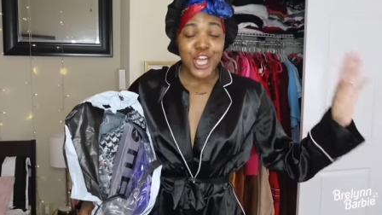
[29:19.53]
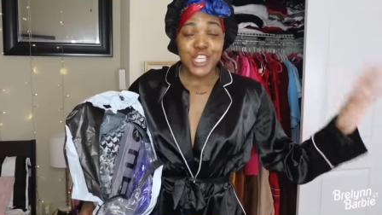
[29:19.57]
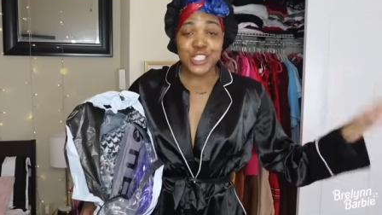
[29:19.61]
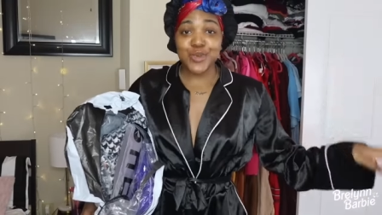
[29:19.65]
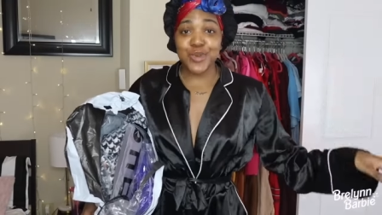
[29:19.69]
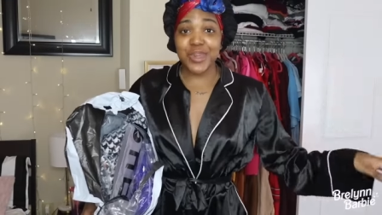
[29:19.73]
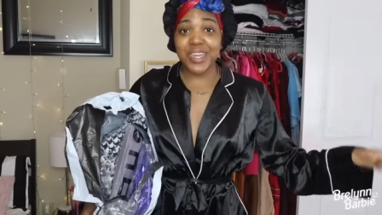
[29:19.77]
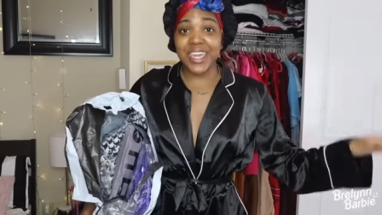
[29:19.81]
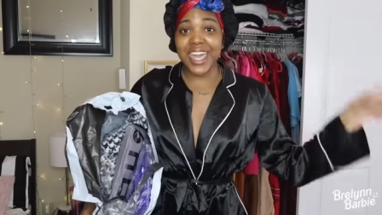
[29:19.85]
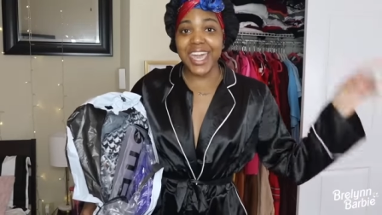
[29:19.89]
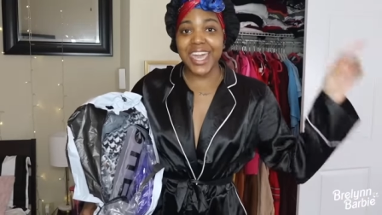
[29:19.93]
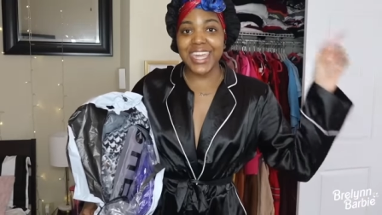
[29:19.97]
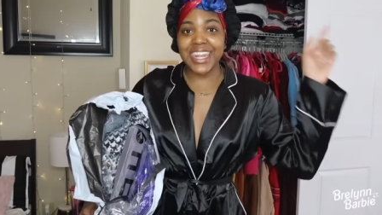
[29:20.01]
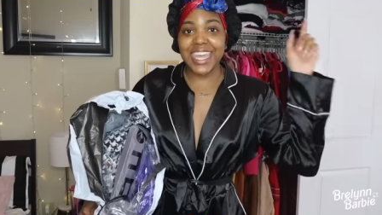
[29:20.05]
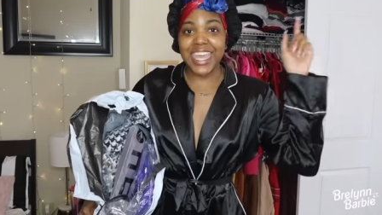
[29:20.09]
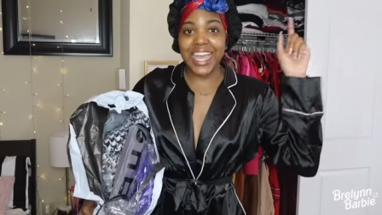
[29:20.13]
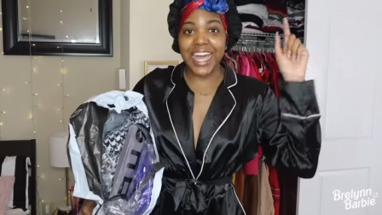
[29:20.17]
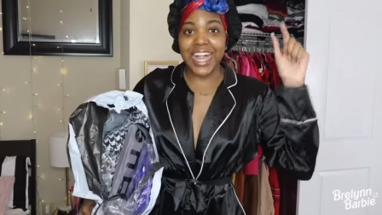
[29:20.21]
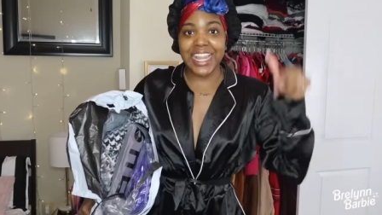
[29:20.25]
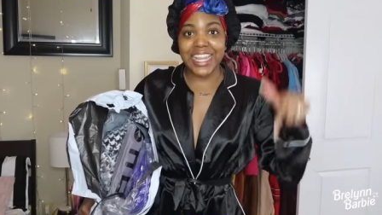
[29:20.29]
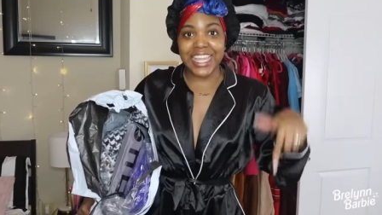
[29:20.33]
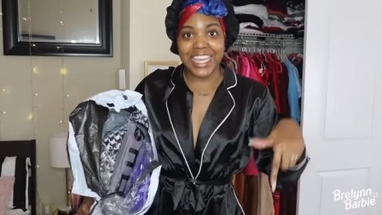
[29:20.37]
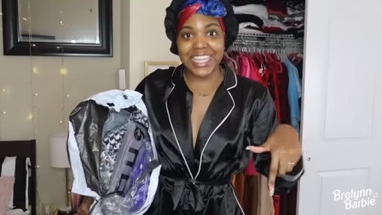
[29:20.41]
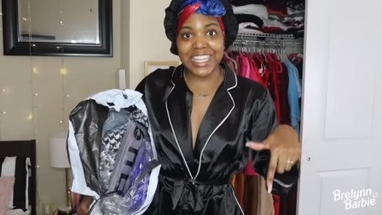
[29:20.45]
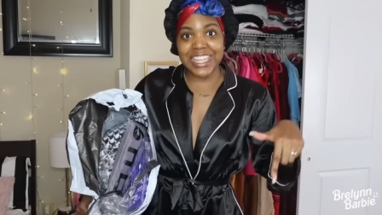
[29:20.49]
So again,
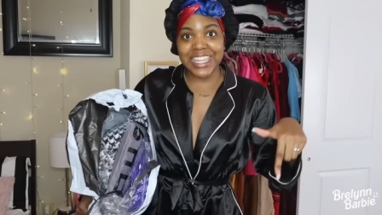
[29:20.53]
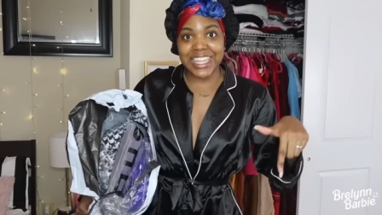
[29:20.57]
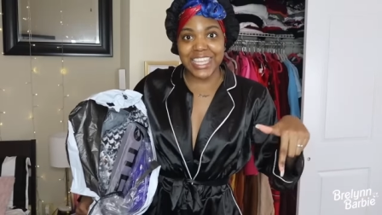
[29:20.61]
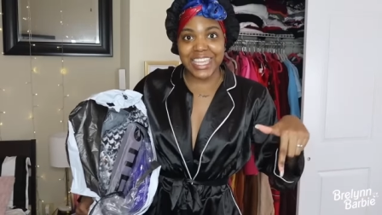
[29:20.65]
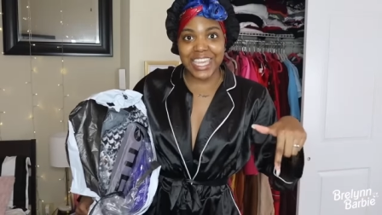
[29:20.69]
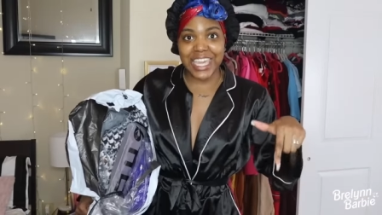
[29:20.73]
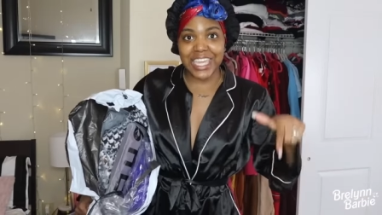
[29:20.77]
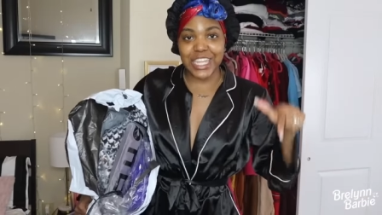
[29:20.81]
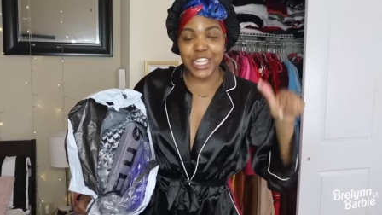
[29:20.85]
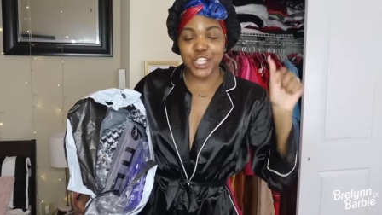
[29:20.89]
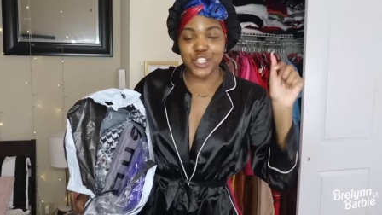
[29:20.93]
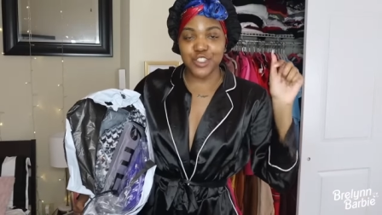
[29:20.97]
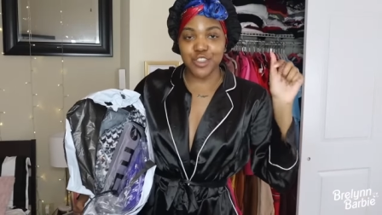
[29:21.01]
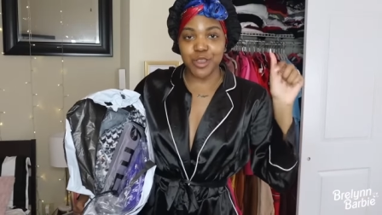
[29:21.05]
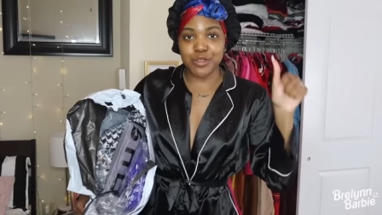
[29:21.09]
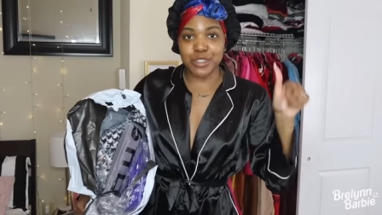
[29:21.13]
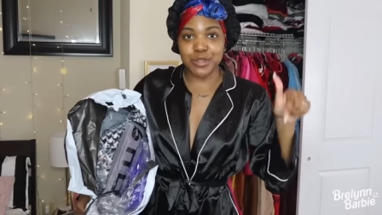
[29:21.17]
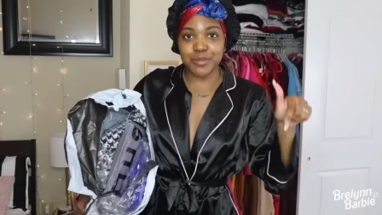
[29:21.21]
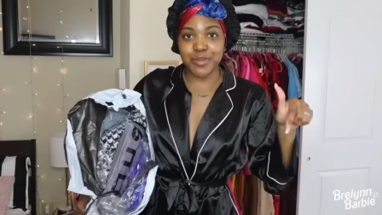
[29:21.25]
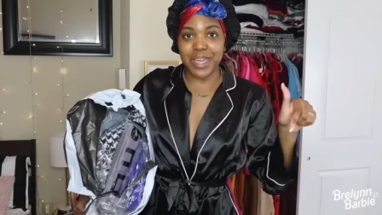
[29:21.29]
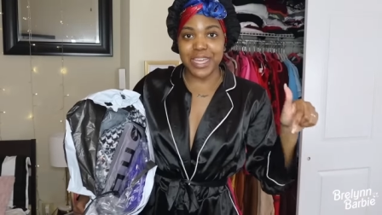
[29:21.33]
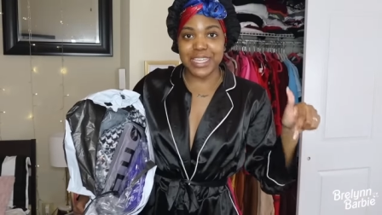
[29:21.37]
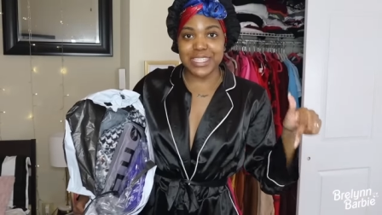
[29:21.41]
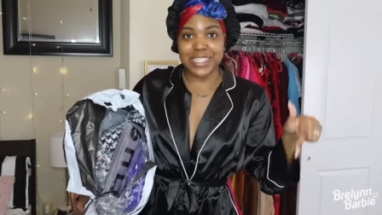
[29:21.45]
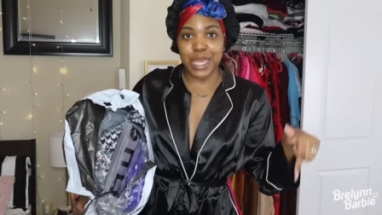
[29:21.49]
click the link in the
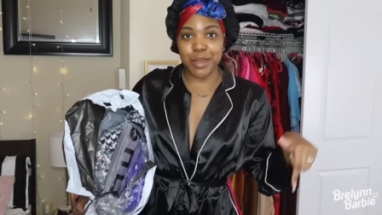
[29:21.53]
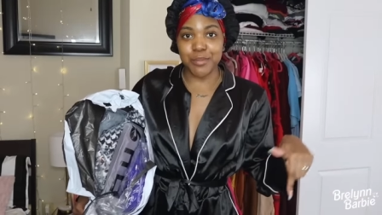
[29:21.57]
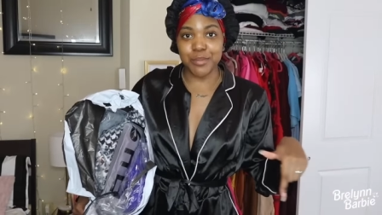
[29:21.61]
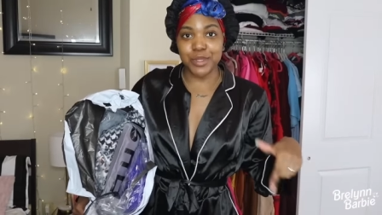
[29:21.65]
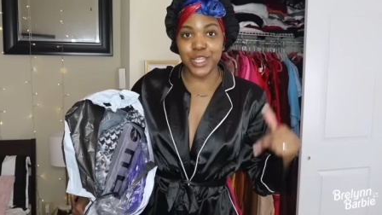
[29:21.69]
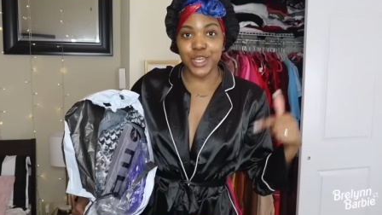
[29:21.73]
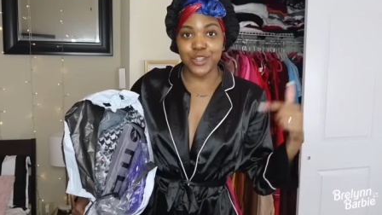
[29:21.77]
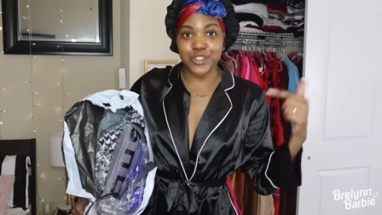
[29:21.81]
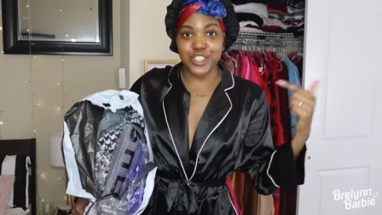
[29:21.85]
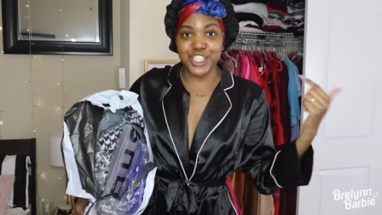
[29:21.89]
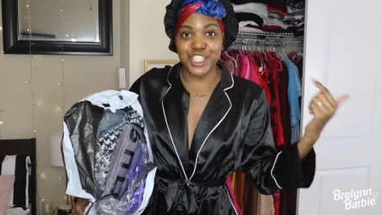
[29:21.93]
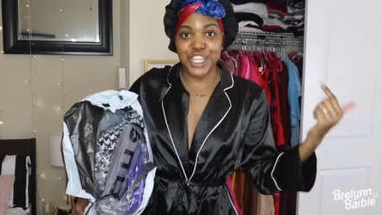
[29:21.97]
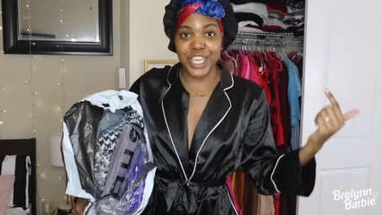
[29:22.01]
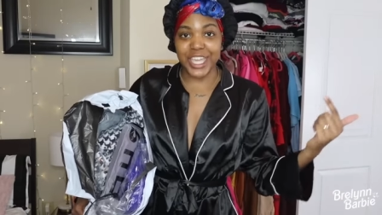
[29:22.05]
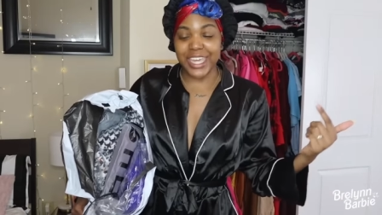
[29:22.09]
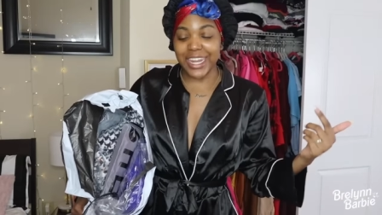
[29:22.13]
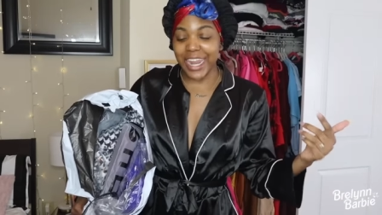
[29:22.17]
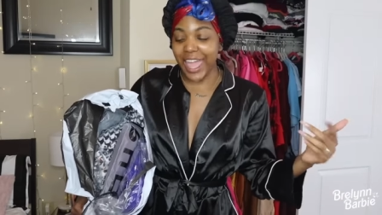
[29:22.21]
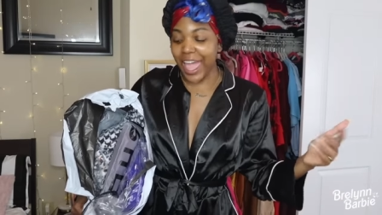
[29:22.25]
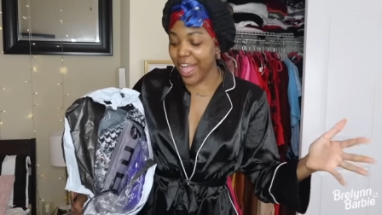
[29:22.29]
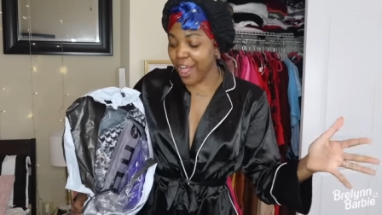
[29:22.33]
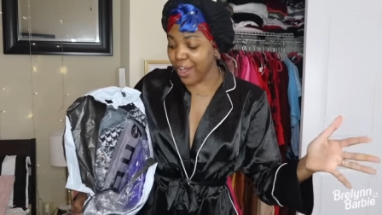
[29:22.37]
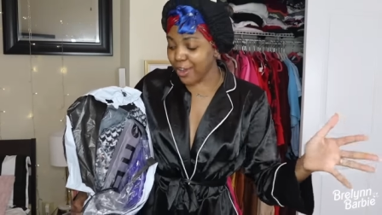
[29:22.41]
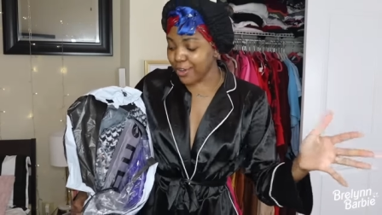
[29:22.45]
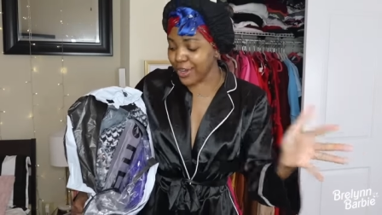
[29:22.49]
description box down below to check
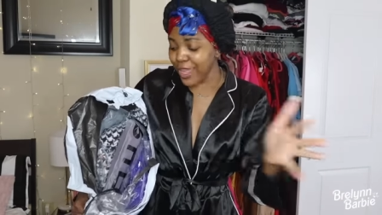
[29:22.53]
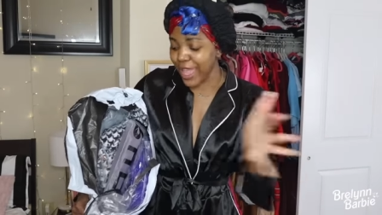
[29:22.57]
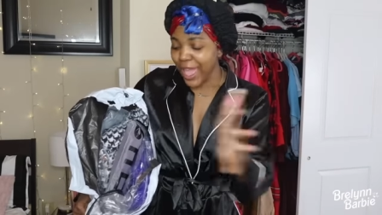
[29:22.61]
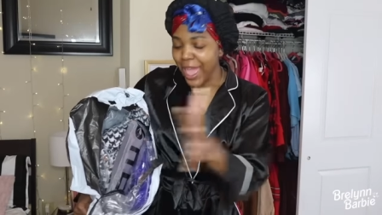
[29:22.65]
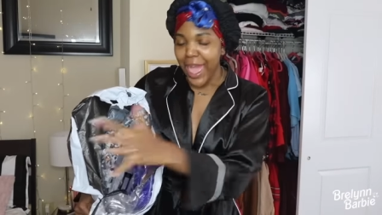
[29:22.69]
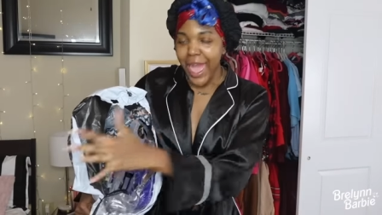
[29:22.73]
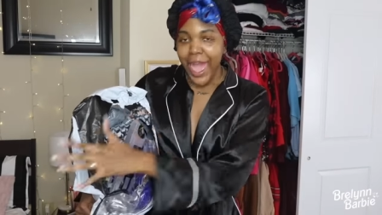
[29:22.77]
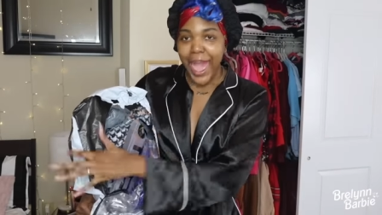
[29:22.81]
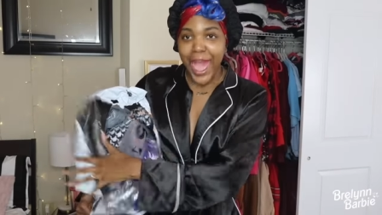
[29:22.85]
it out.